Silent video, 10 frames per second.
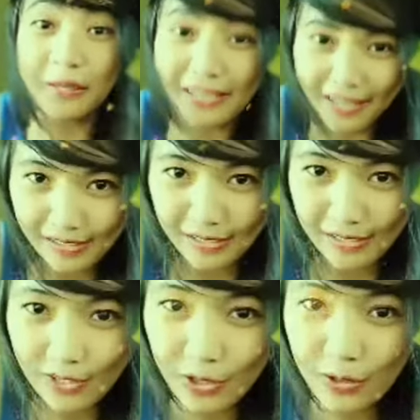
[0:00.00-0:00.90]
speaking
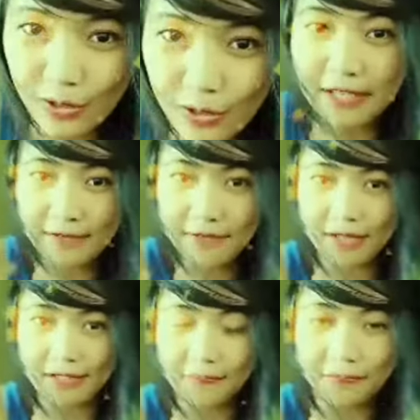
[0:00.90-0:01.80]
English or
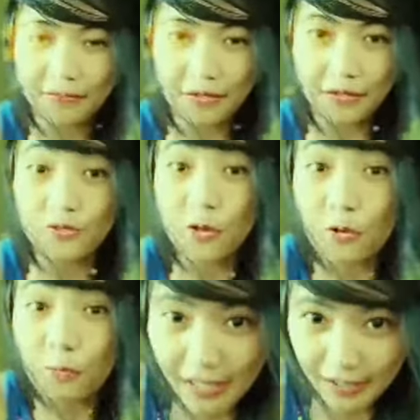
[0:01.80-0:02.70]
even
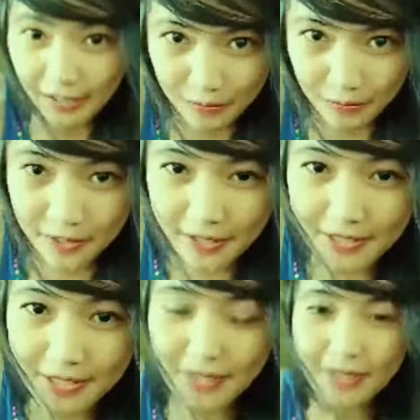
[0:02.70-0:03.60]
knowing other
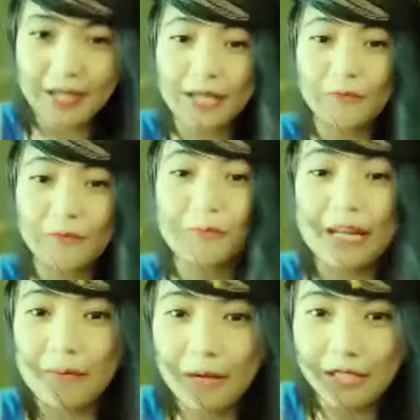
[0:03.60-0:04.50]
words, it
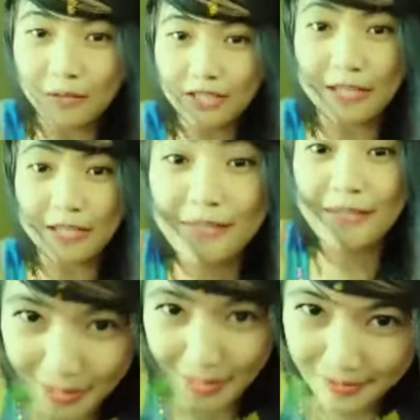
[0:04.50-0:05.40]
will become much more
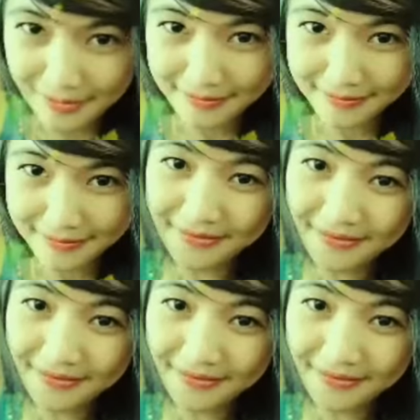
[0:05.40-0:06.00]
easier.